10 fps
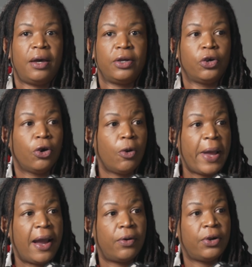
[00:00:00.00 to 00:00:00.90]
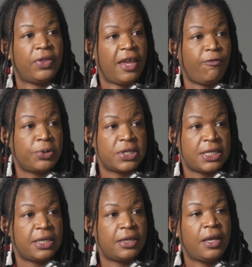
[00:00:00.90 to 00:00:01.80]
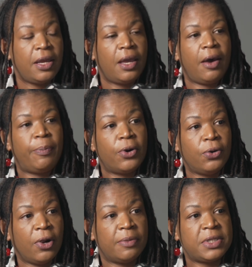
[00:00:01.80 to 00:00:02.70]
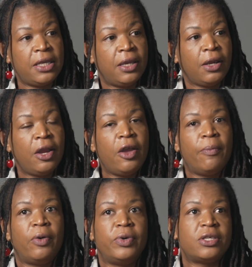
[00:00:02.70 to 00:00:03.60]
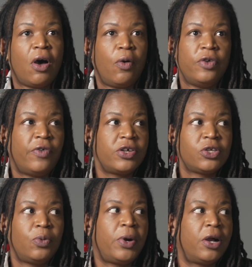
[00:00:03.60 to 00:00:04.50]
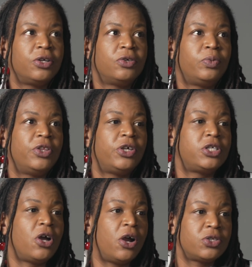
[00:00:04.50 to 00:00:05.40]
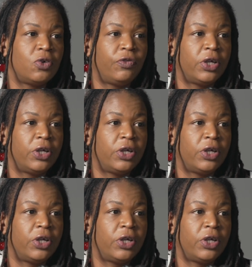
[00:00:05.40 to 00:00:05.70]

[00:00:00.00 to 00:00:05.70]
Girl Power. They've presented programs here, but we've also partnered with Guitars Over